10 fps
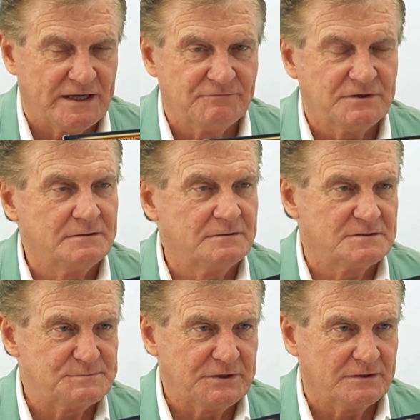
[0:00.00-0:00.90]
Every
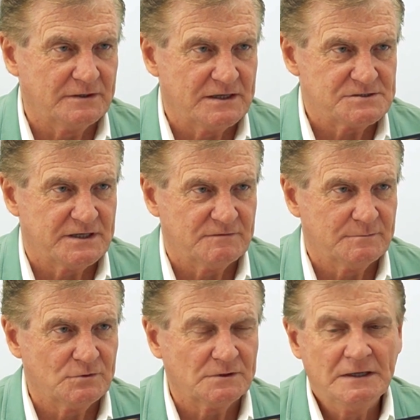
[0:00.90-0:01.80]
speaker has to have a
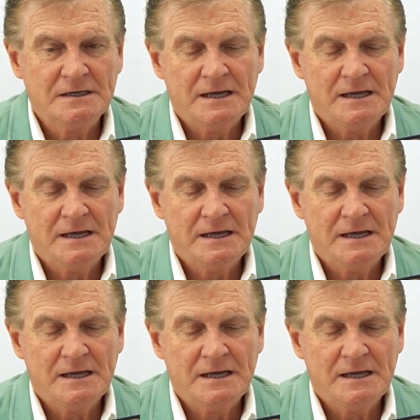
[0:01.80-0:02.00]
book.